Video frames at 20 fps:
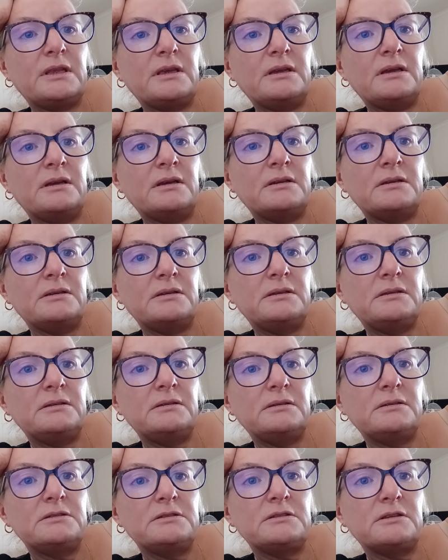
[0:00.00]
I
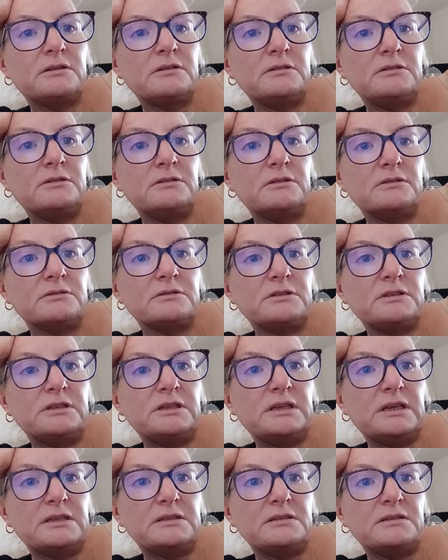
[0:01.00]
saw the doctor
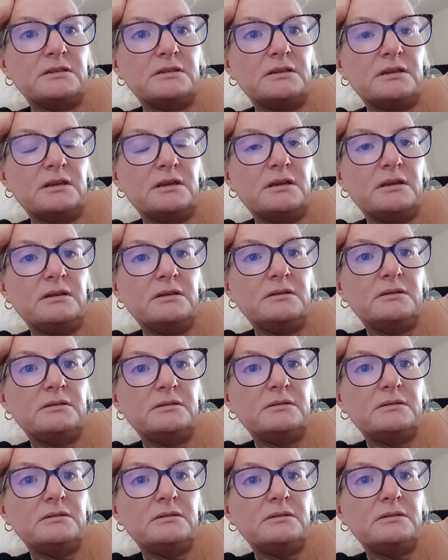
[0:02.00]
yesterday,
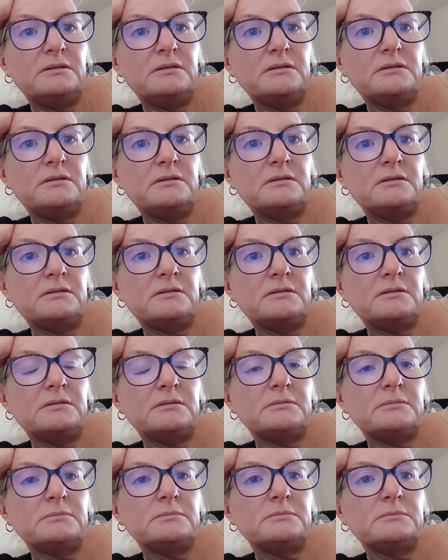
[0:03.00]
and
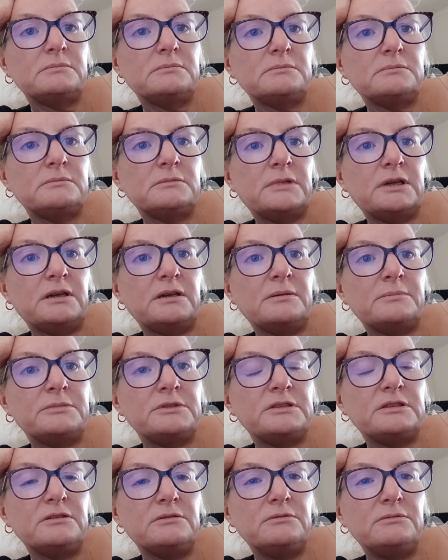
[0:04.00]
I'm
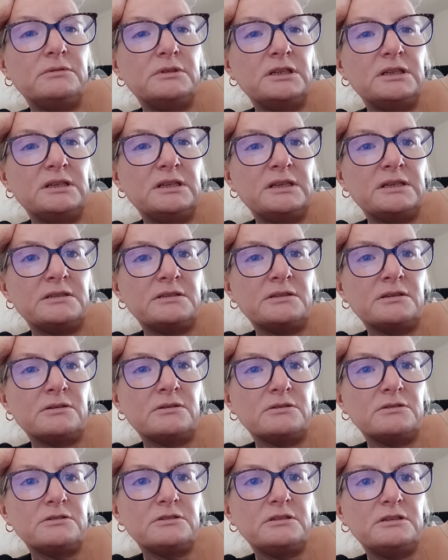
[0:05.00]
still really
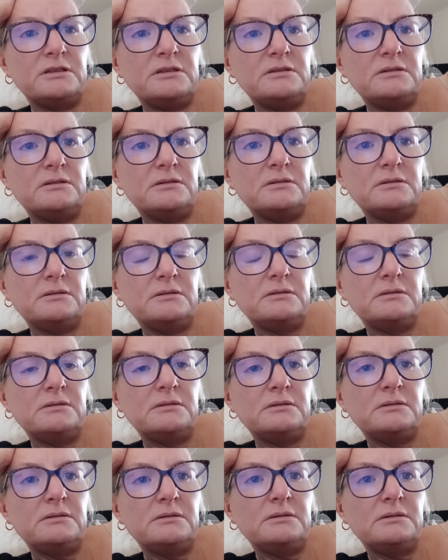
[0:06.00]
exhausted.
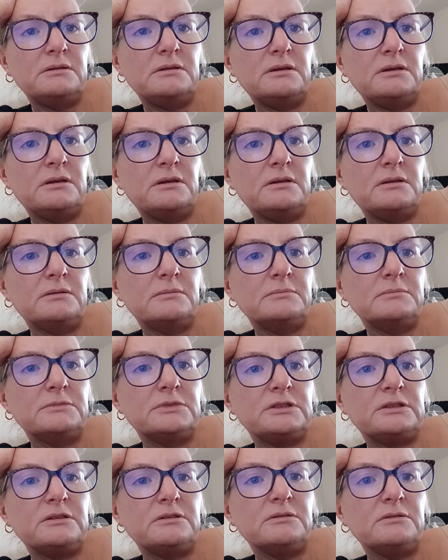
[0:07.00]

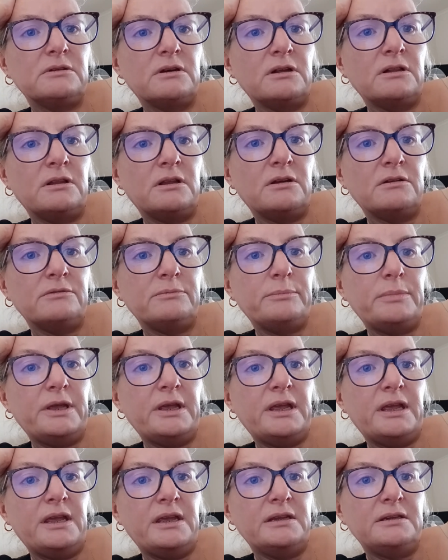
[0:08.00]
Still got a lot of
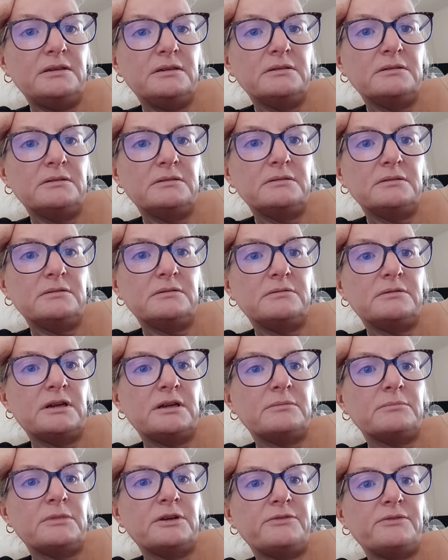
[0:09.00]
pain
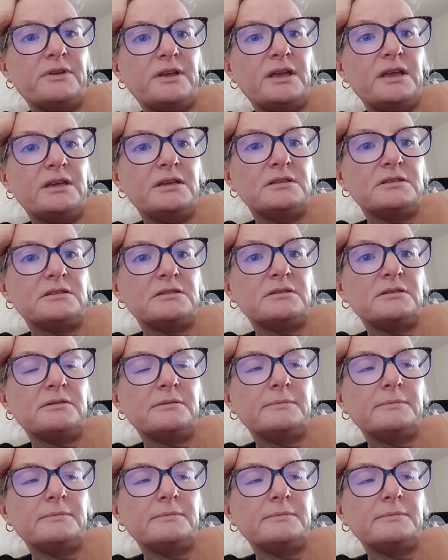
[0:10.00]
around my face.